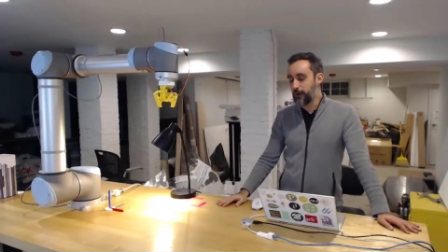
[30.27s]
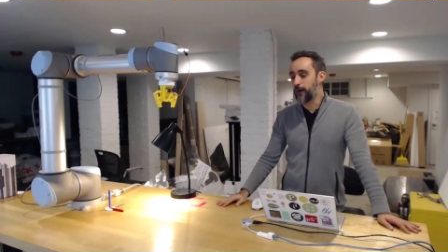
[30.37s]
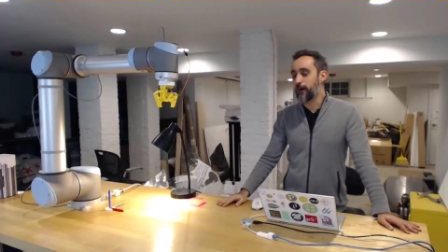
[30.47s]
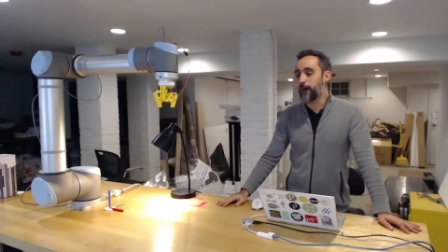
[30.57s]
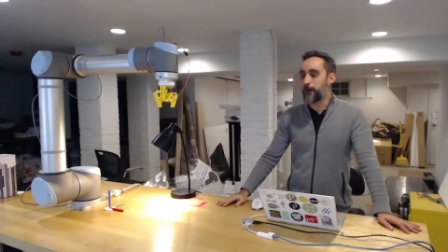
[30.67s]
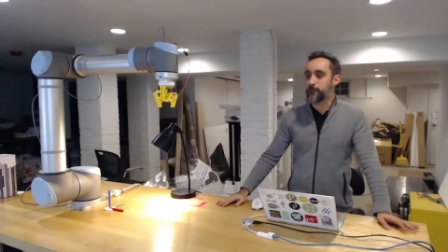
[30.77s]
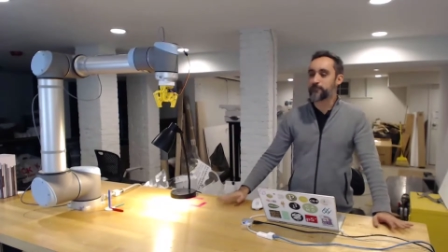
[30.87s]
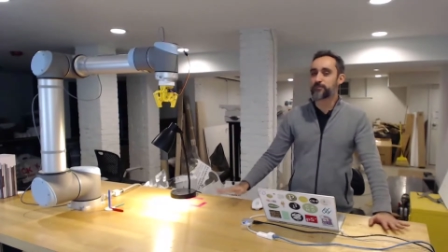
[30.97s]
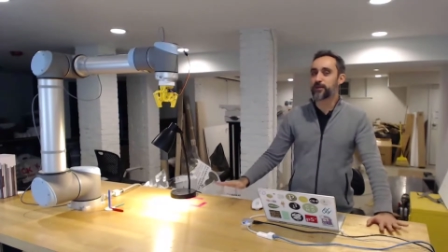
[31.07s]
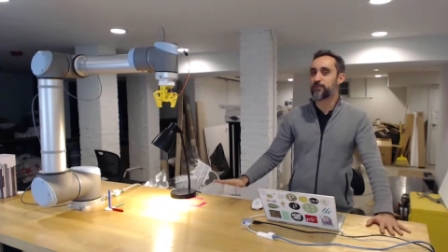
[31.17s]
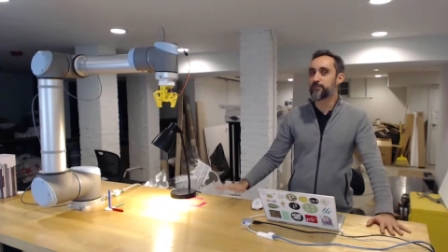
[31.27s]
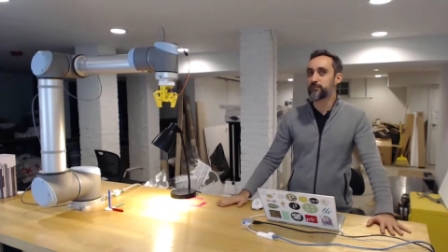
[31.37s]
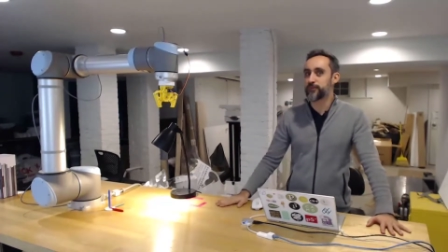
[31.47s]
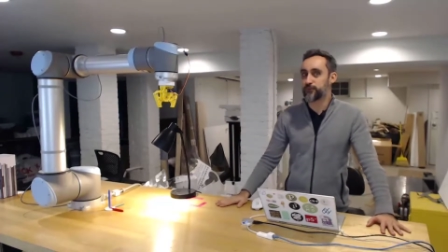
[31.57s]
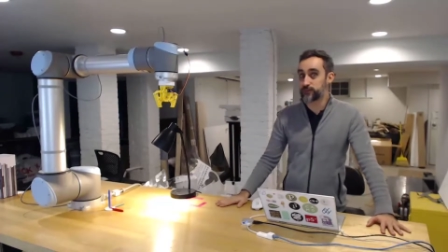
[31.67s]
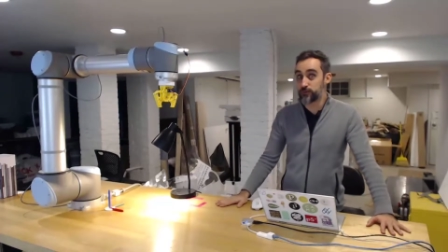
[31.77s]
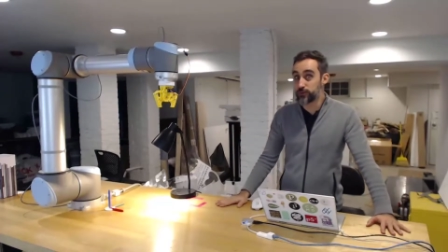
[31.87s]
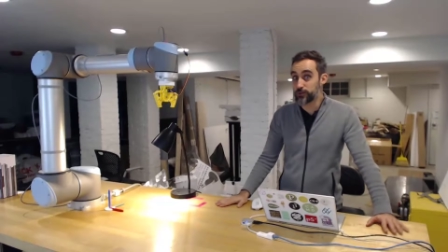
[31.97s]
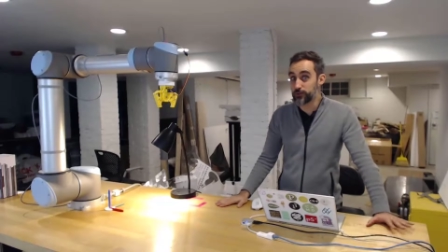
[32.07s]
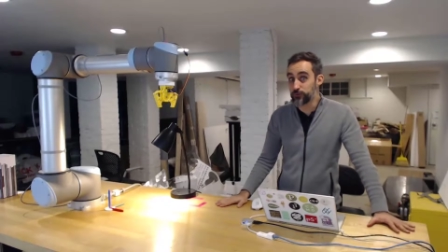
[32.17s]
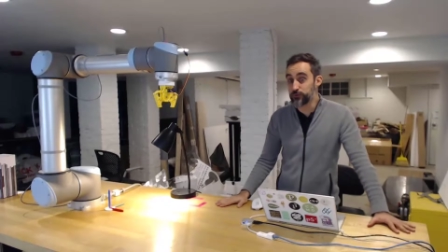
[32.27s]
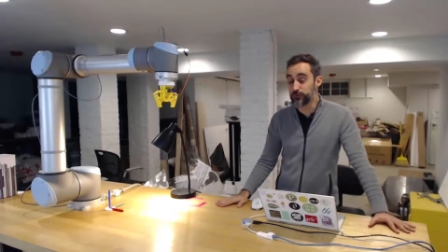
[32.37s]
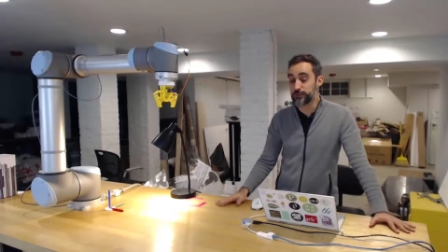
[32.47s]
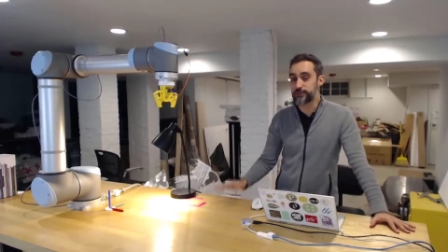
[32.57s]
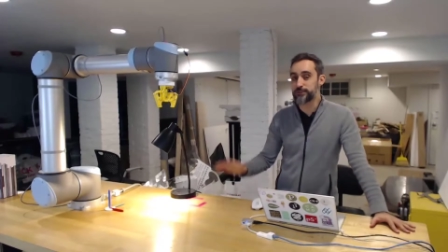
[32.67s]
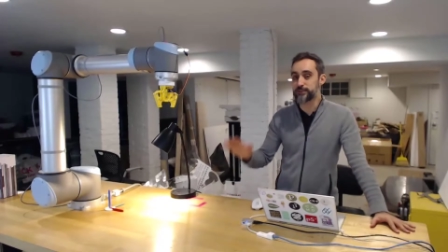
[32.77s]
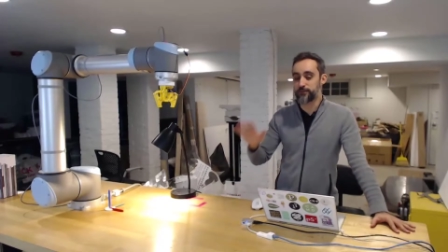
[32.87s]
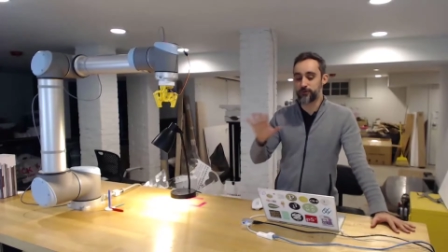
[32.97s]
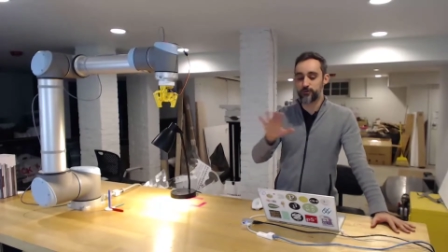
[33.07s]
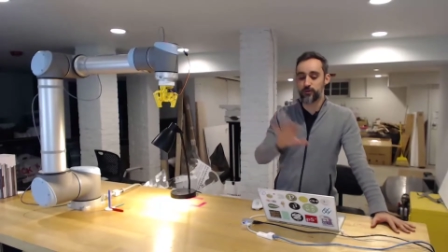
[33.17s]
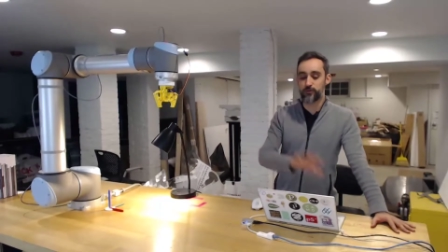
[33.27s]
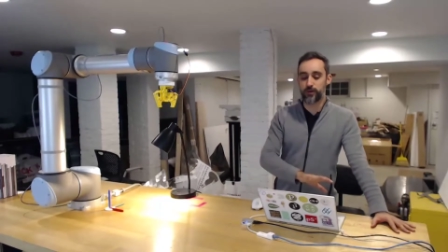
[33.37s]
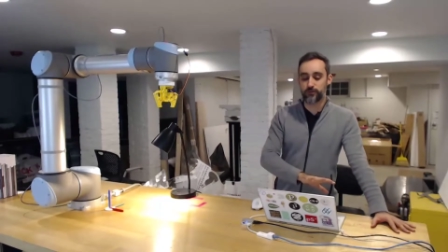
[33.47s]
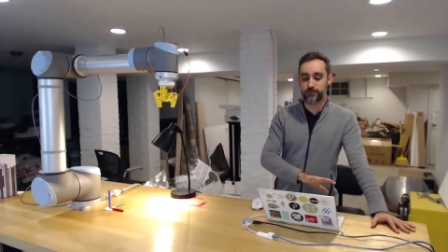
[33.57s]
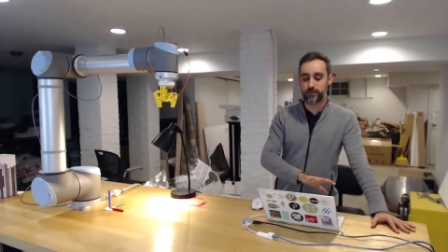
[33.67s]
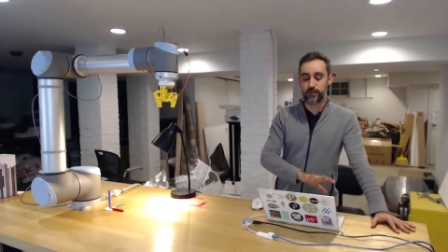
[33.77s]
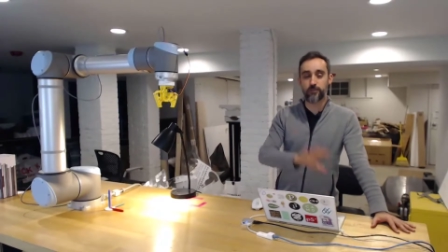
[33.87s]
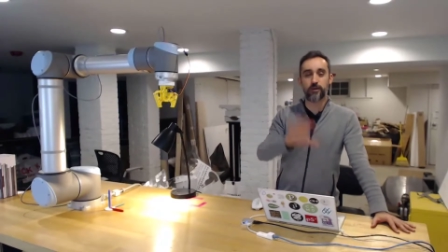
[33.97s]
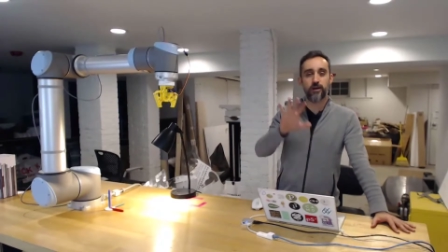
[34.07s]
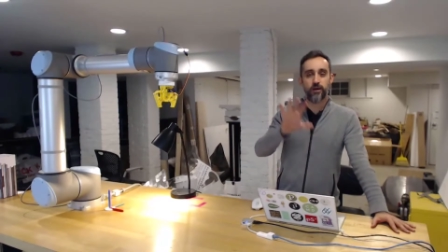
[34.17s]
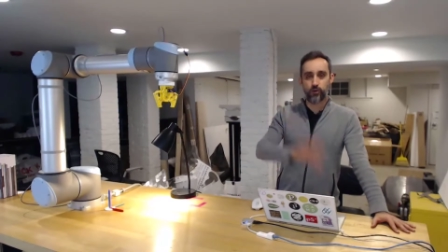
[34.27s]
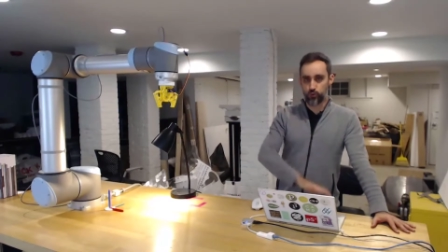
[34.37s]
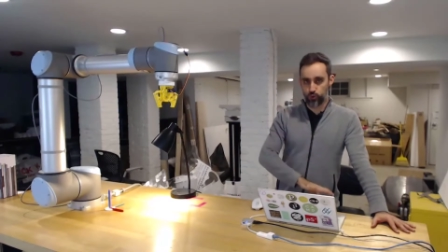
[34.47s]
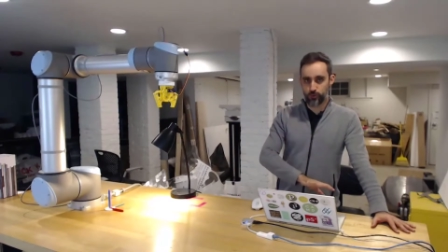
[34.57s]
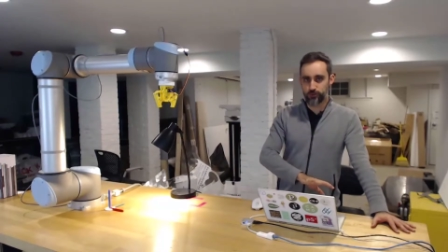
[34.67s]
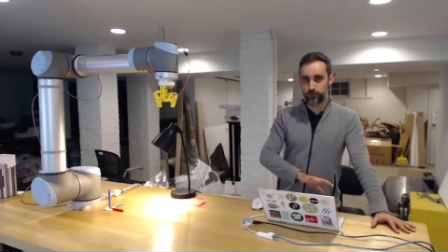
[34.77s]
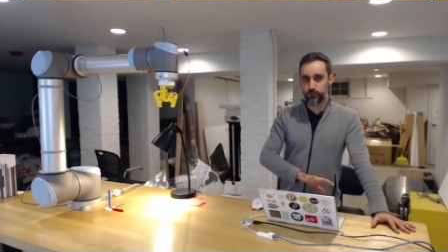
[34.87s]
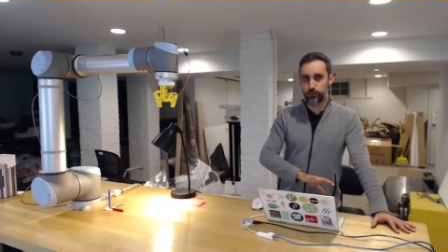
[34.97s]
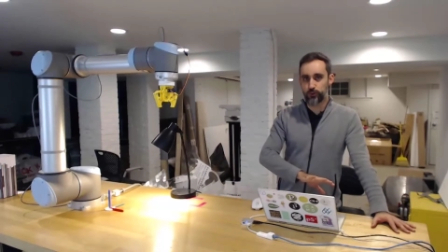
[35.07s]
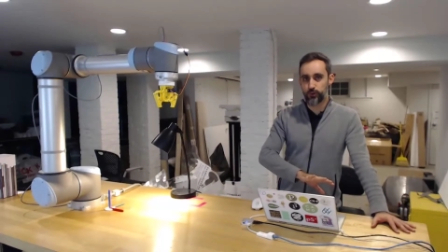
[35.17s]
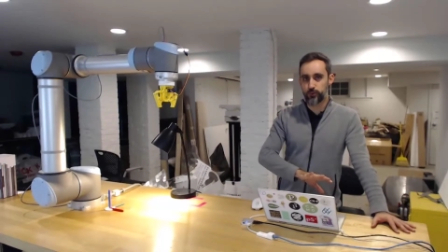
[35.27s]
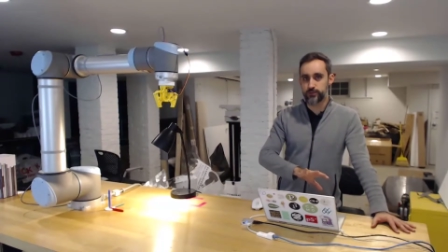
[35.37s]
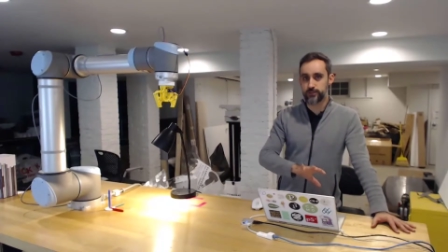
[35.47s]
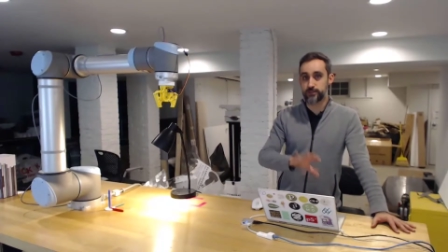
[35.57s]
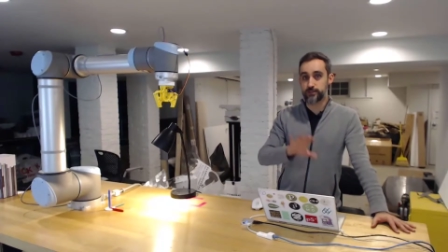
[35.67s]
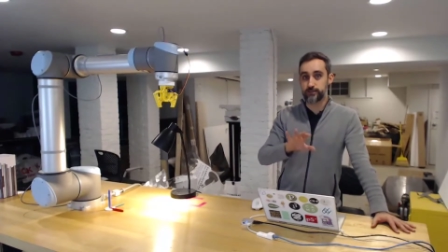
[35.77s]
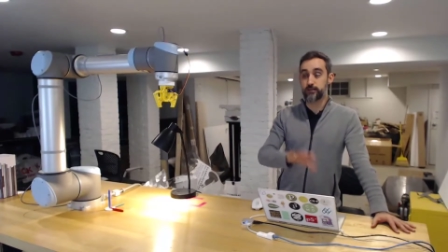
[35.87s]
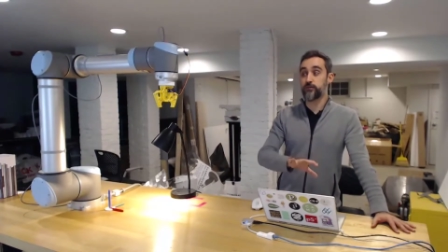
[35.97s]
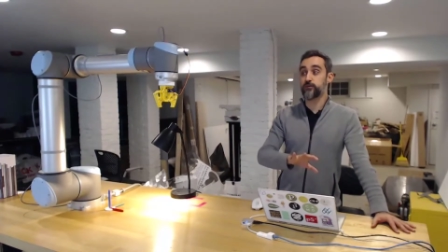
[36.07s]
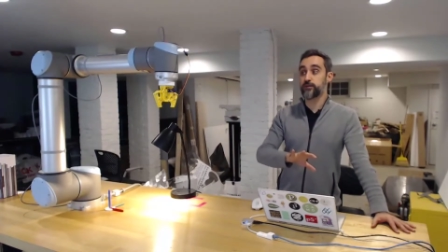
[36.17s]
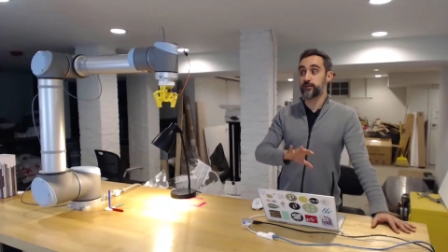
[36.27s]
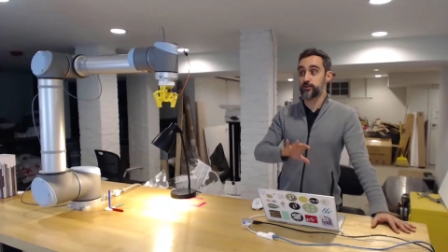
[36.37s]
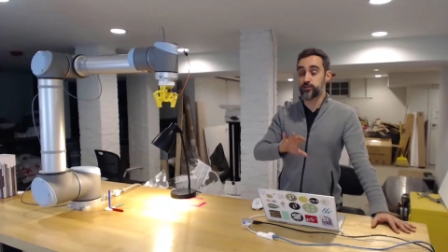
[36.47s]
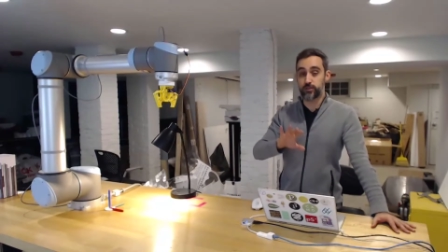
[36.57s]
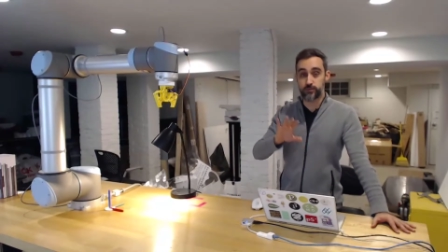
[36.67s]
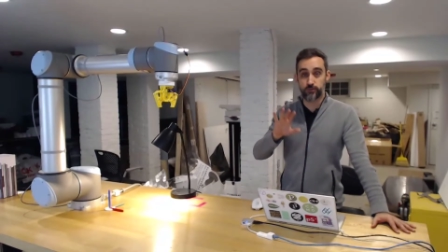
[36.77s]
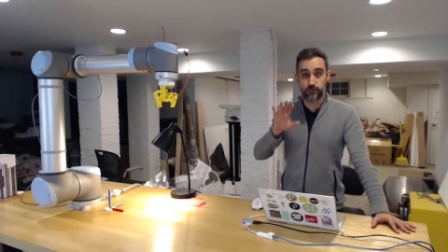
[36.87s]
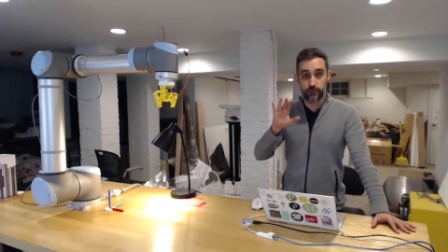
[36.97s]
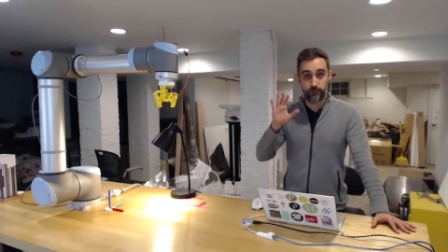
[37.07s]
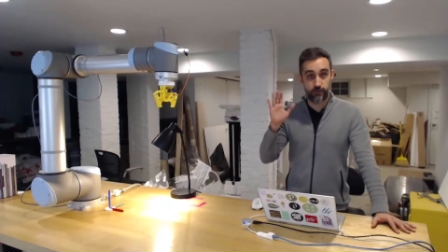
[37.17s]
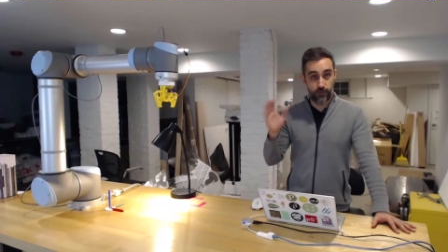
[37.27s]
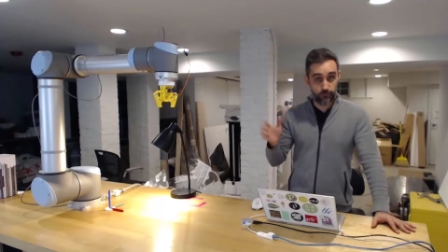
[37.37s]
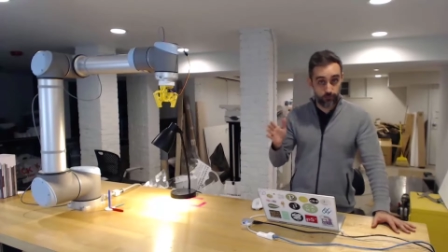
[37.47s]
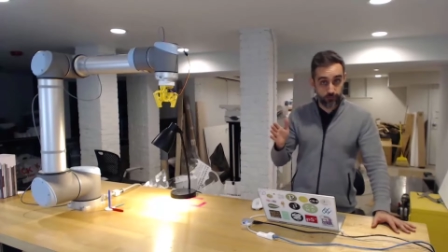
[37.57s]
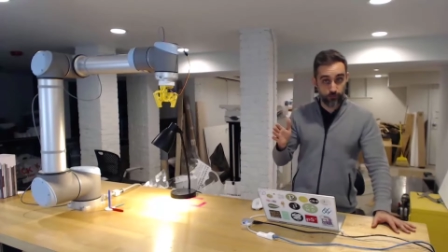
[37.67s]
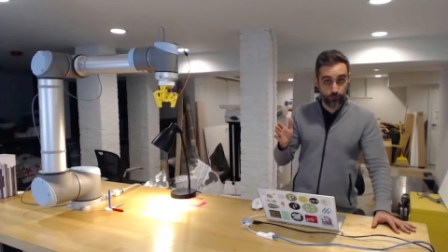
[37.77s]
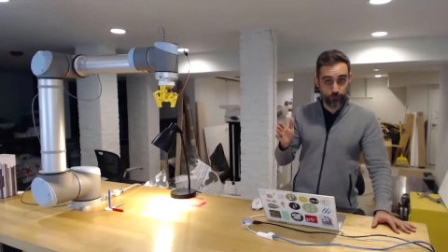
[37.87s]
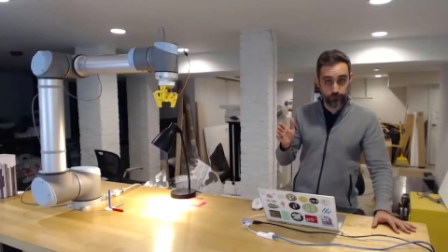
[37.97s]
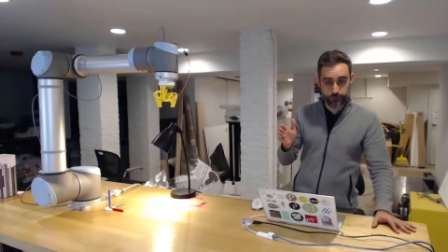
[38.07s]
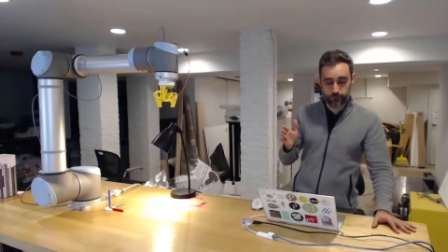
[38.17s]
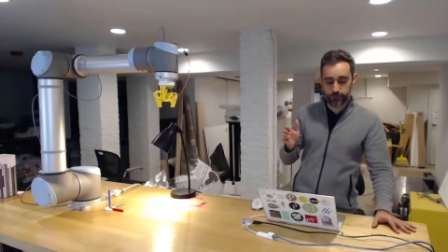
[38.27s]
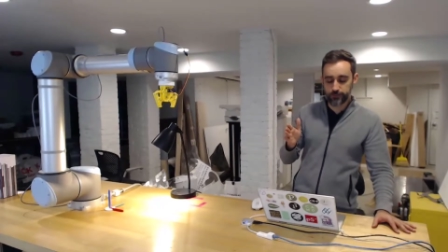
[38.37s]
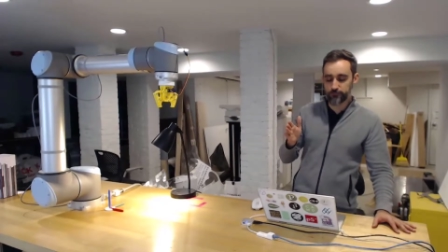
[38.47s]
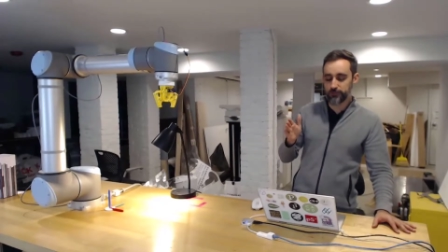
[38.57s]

Um, the first thing we're going to do is I'm going to show you how to set up Robot Studio, which is the software that ships with ABB robots, all right?